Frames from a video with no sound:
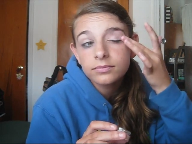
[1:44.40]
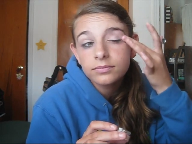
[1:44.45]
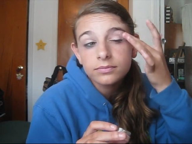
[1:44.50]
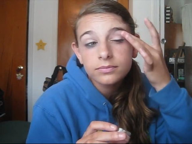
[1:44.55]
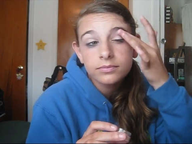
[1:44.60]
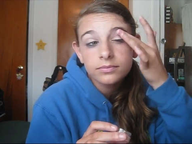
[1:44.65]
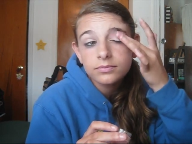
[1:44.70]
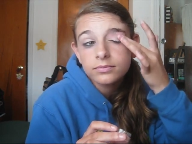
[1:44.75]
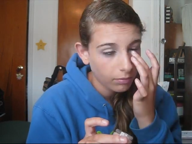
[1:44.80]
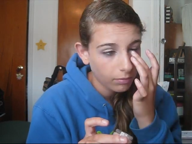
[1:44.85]

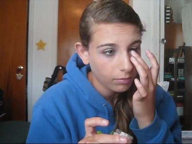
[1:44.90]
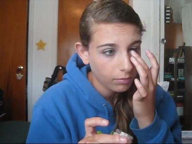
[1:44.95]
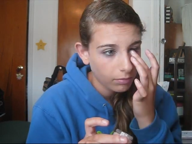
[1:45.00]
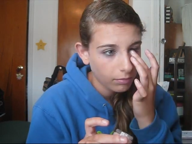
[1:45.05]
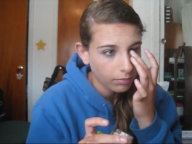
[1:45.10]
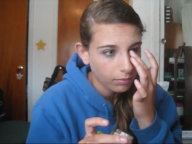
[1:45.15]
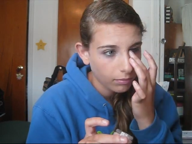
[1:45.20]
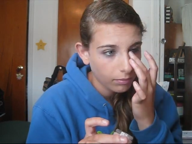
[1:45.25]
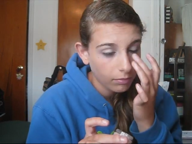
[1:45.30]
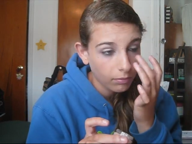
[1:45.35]

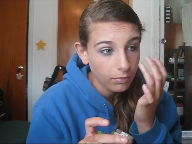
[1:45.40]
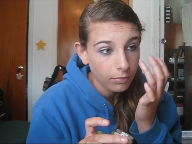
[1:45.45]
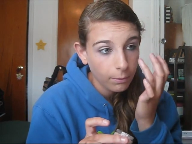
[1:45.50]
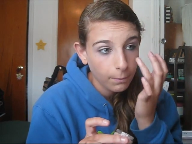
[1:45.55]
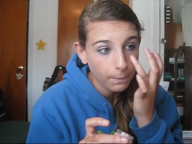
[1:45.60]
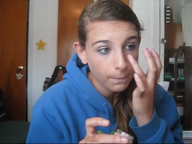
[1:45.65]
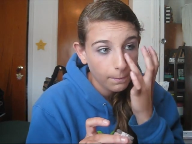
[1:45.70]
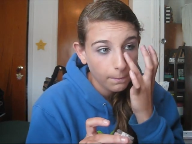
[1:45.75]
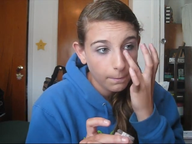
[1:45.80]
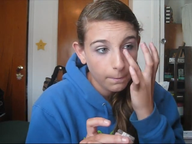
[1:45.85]

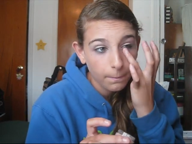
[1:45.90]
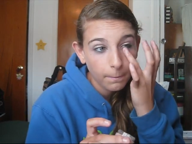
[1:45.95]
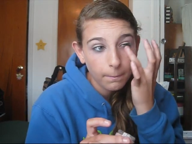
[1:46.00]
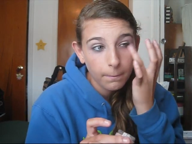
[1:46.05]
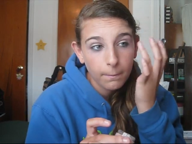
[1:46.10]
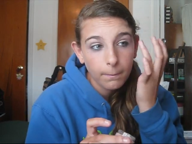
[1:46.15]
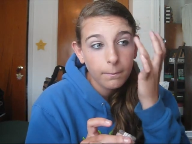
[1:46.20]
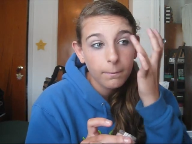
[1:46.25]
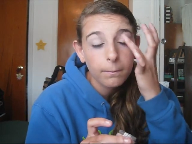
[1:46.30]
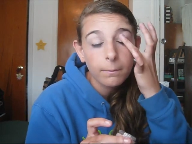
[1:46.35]

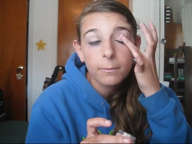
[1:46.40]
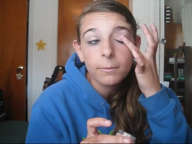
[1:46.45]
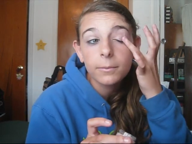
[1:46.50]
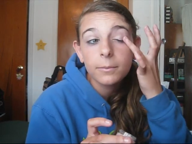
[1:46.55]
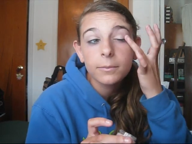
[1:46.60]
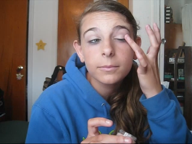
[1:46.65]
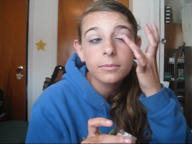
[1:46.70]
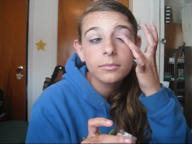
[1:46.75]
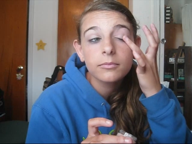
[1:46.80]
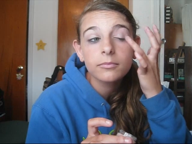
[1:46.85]

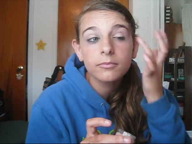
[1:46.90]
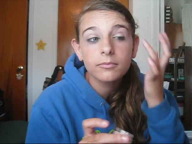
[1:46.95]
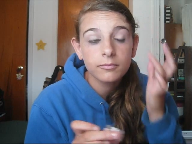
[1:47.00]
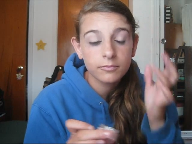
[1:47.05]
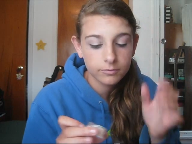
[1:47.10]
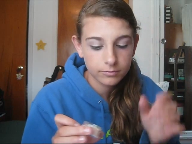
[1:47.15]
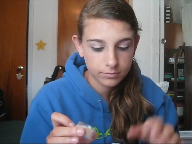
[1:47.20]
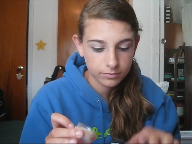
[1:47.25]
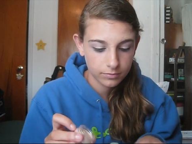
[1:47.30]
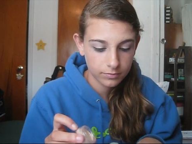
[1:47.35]

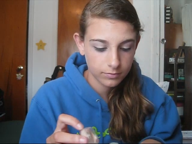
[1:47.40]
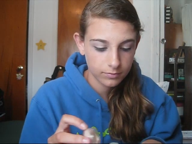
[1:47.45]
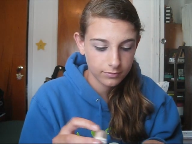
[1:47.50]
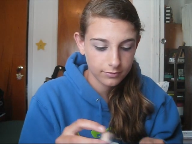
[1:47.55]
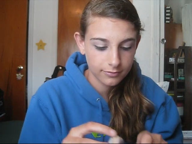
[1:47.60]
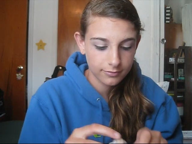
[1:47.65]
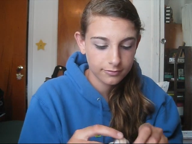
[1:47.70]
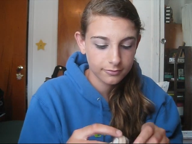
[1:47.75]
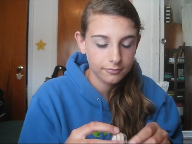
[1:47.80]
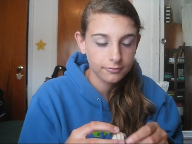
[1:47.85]

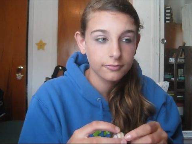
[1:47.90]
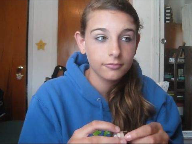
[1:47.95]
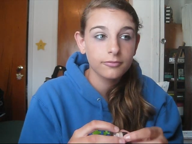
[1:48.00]
No one is speaking in this clip.